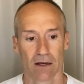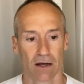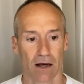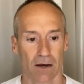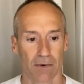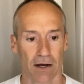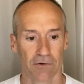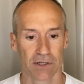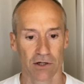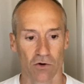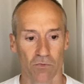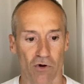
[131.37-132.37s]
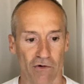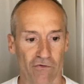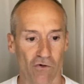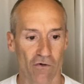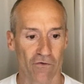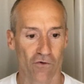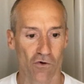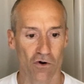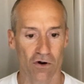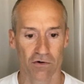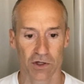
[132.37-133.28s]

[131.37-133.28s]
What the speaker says: I was 0.44,